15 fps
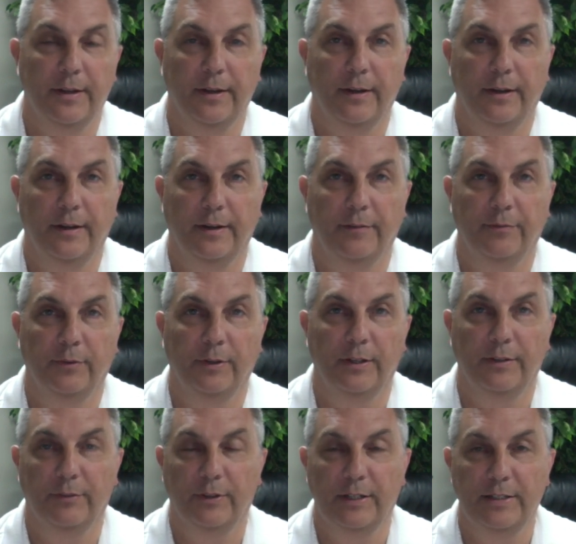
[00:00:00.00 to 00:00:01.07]

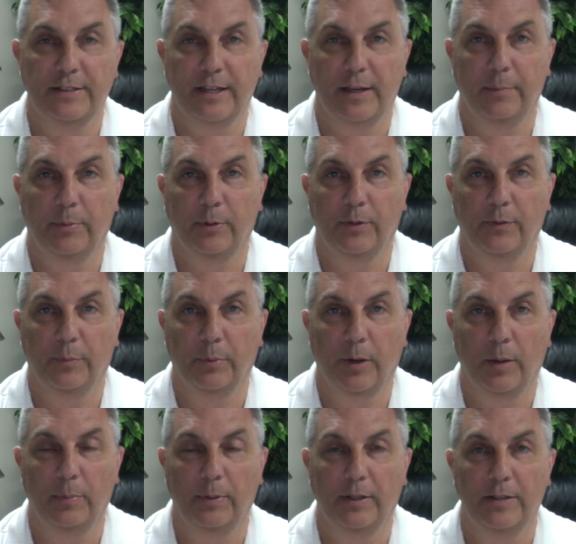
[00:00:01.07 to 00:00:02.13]
For example, if a
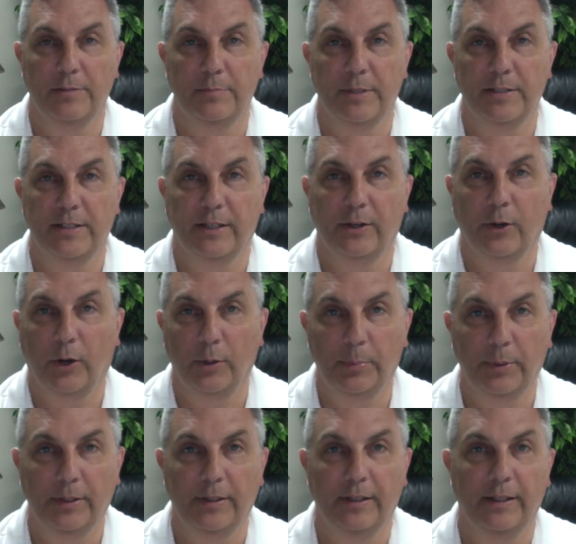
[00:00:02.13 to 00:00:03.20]
property is missing
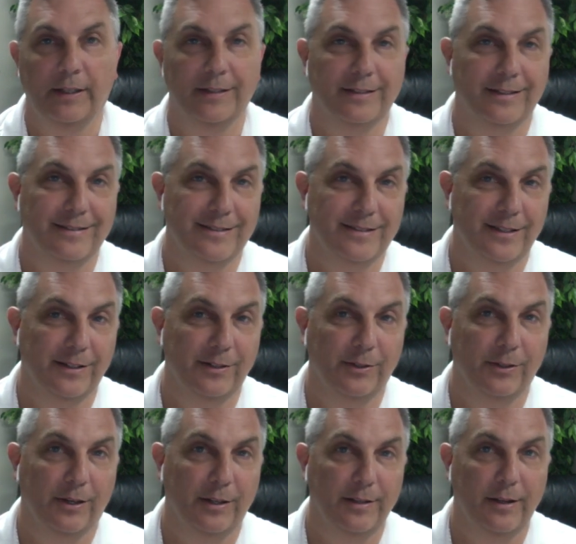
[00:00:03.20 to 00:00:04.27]
carpet, it is
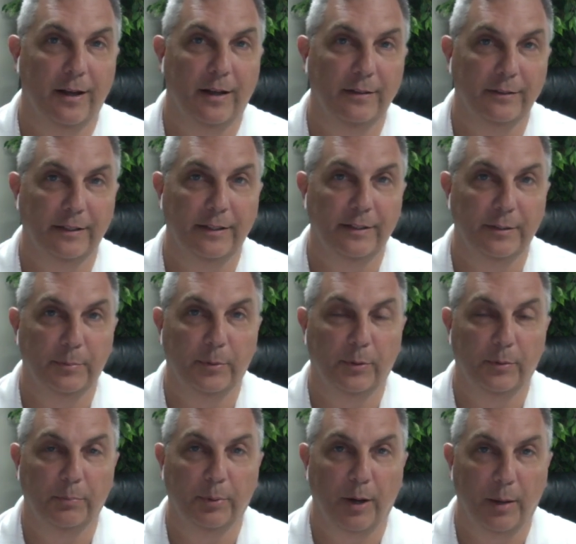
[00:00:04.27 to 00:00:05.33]
considered a
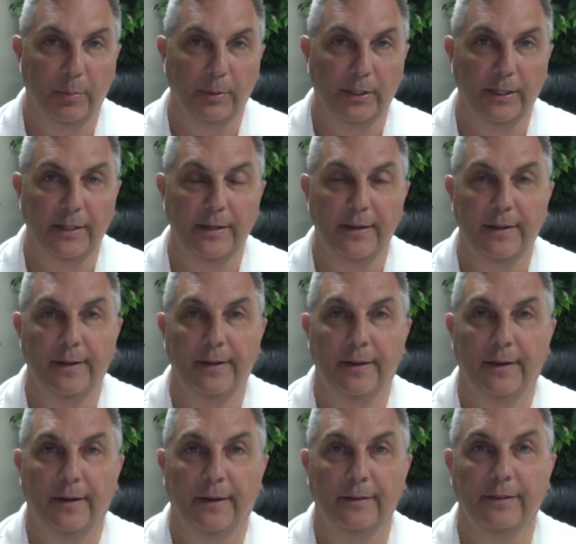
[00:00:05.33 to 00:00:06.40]
non-lendable property
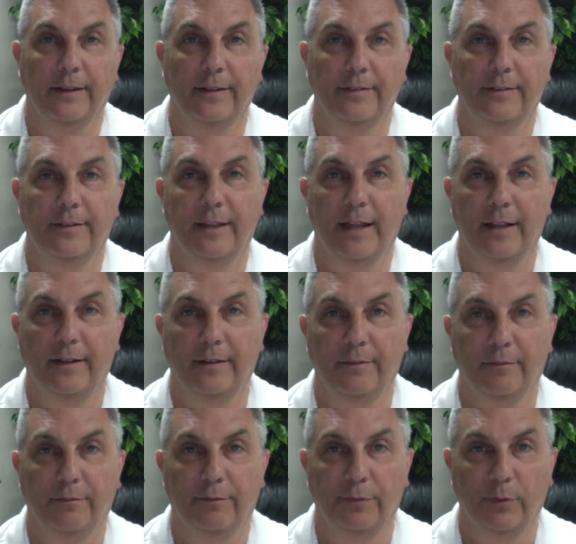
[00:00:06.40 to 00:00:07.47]
unless that
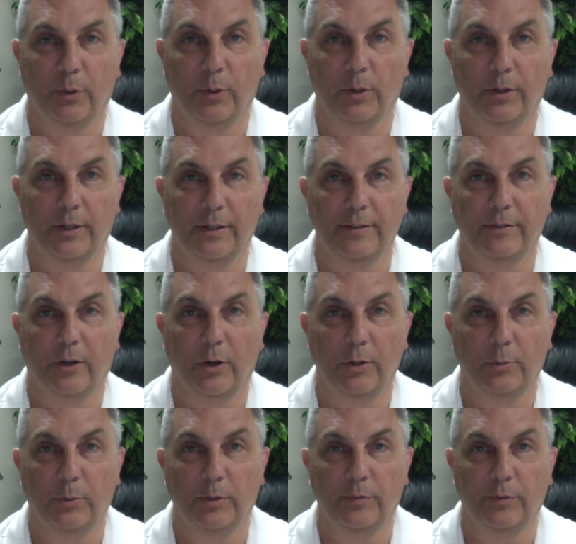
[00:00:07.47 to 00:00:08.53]
floor is
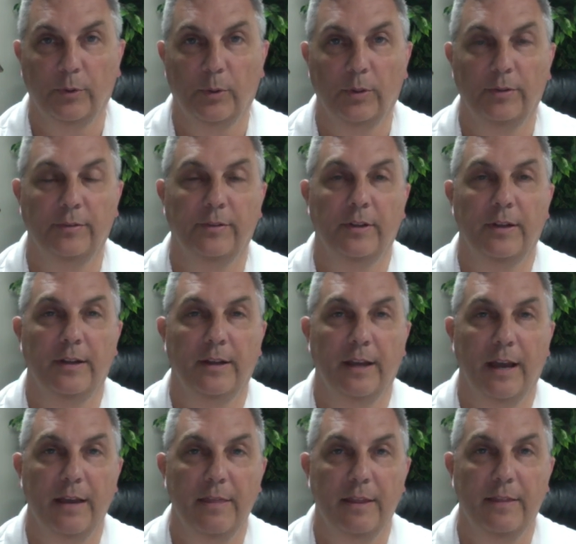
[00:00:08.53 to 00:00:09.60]
hardwood floors,
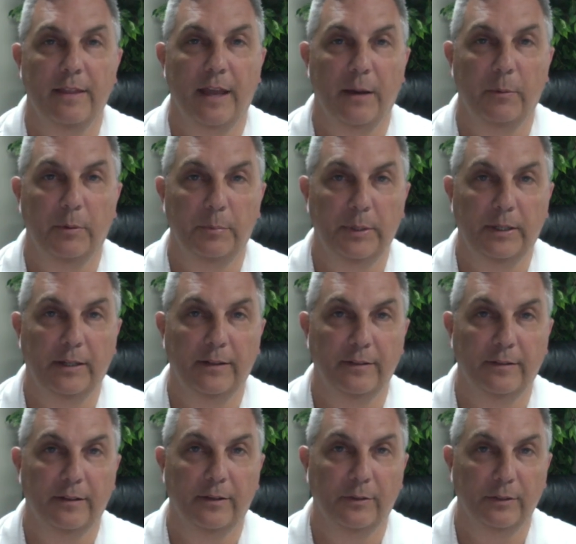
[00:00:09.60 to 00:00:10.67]
and then that would be
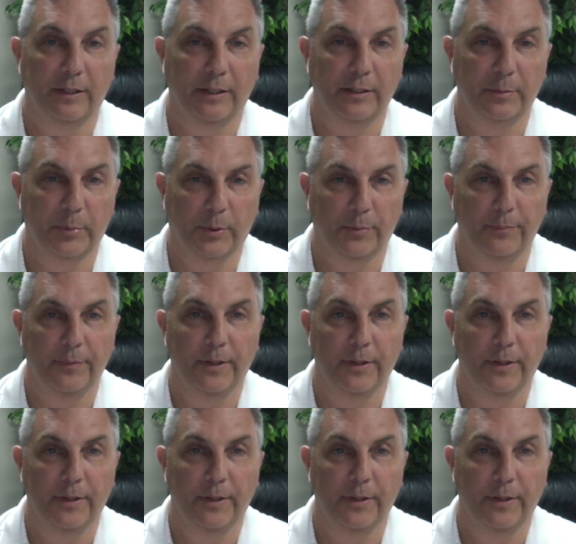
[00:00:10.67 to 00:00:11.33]
considered lendable.